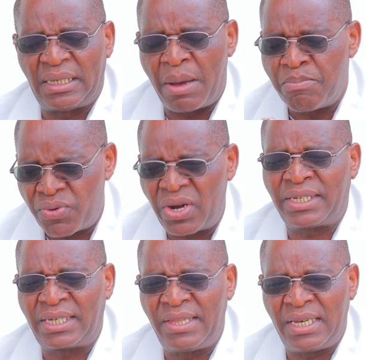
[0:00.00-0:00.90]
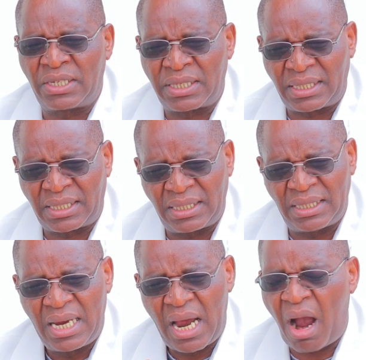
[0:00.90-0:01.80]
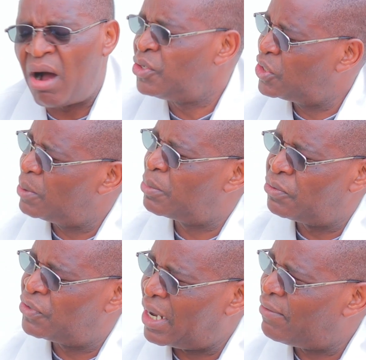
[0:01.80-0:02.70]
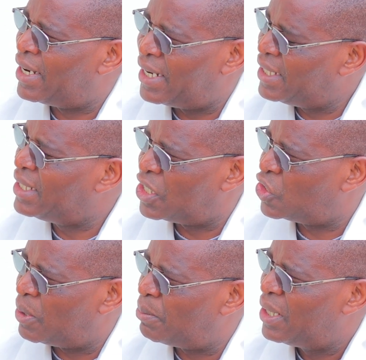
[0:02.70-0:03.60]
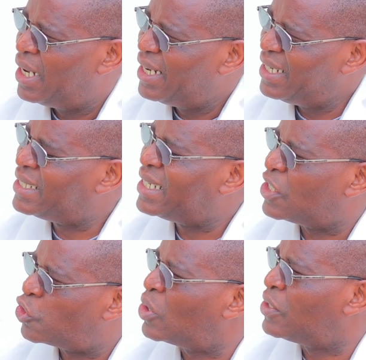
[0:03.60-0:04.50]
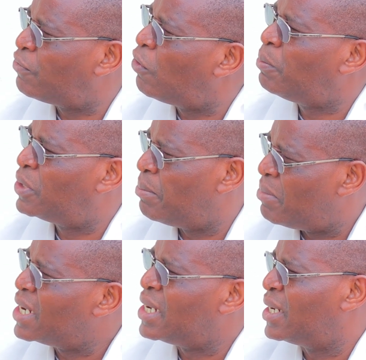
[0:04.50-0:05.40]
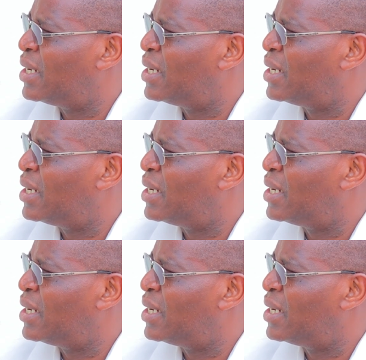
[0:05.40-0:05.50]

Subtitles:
embraced this concept of servant leadership, it has transformed me.